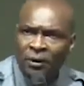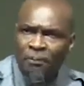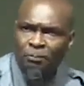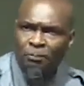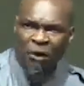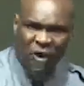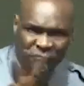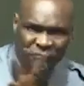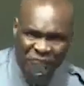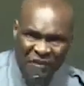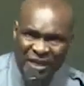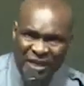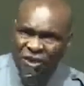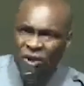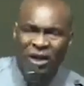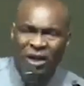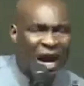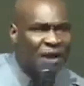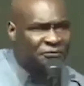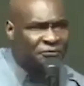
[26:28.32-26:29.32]

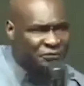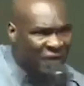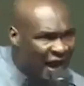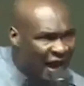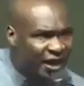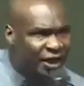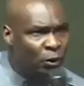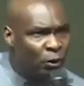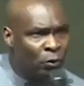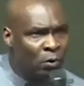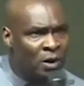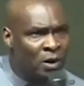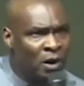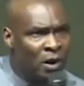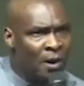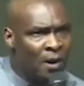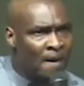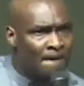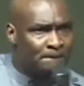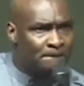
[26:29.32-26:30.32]
professional value,
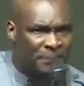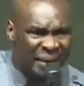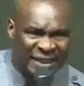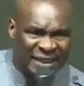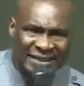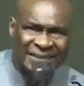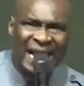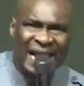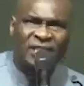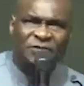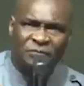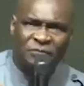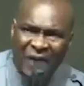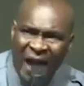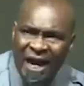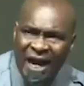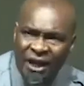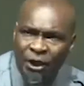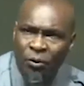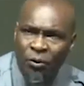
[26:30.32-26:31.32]
business
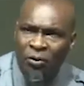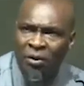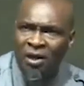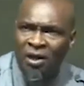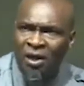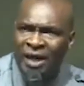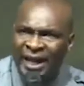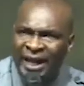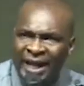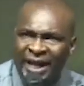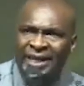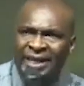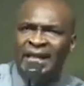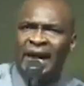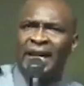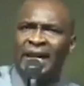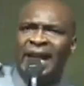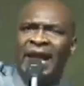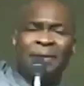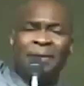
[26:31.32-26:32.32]
value, in
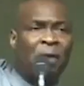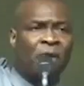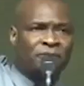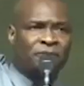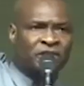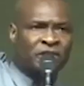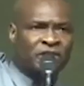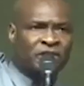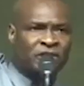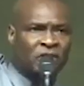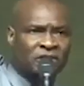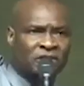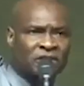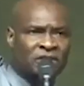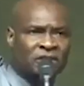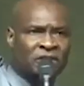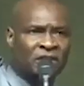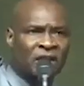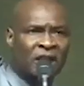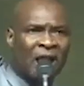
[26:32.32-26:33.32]
the name of
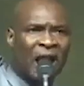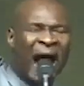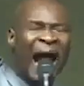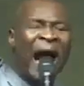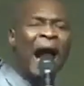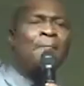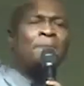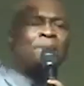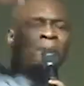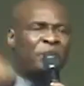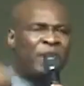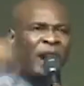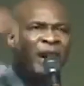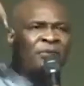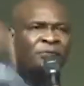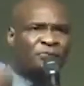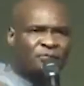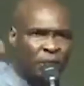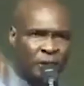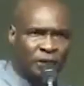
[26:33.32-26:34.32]
Jesus, I'm
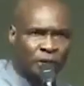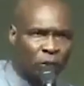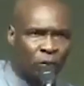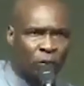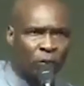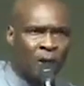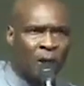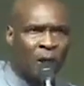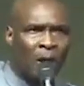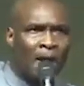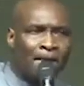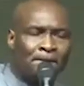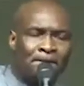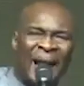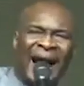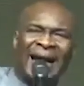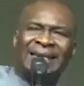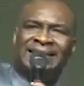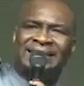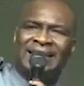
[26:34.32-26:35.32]
praying for you.
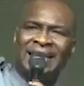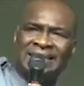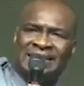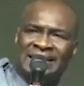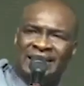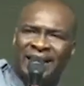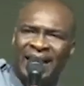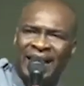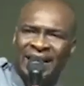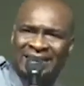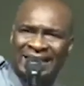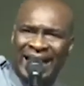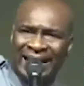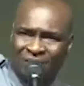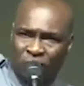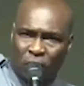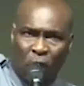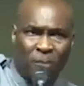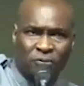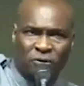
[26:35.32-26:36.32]
By this grace
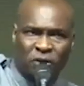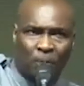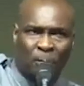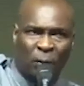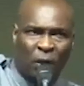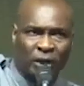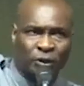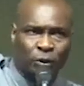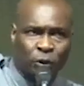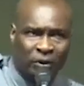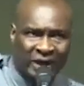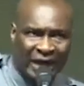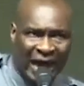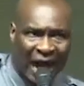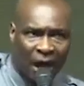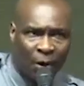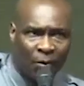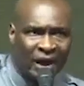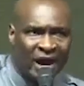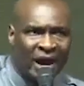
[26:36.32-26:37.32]
that comes upon you
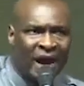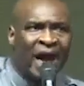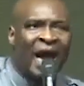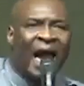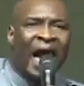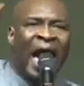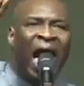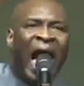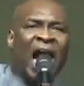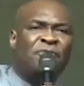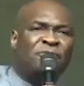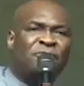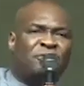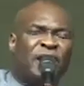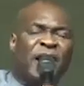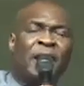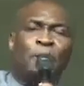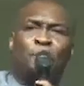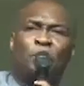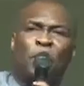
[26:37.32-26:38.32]
now,
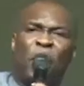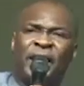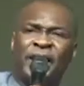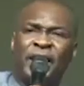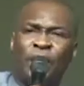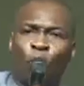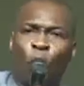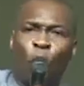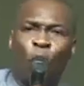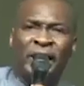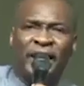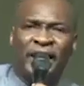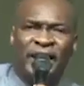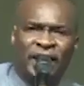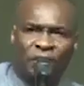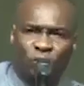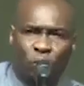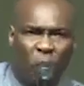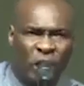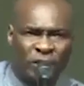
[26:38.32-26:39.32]
everybody who
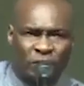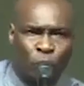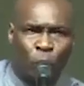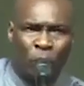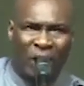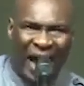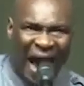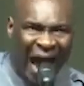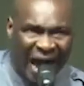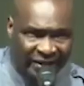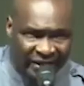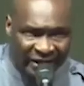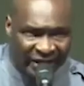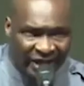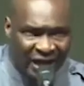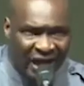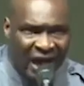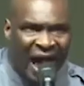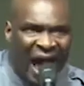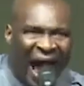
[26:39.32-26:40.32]
needs what you carry,
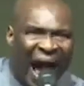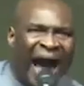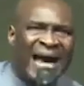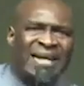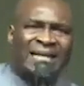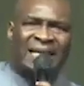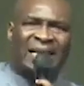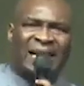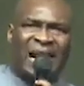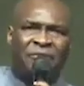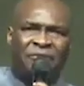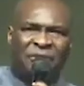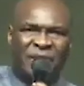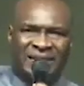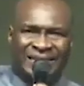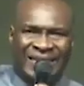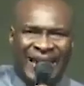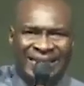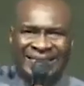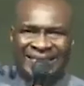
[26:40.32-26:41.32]
I
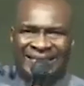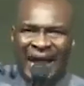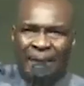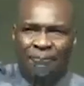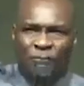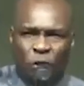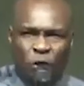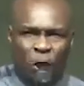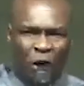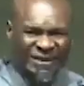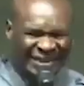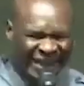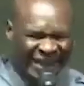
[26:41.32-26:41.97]
gravitate them to your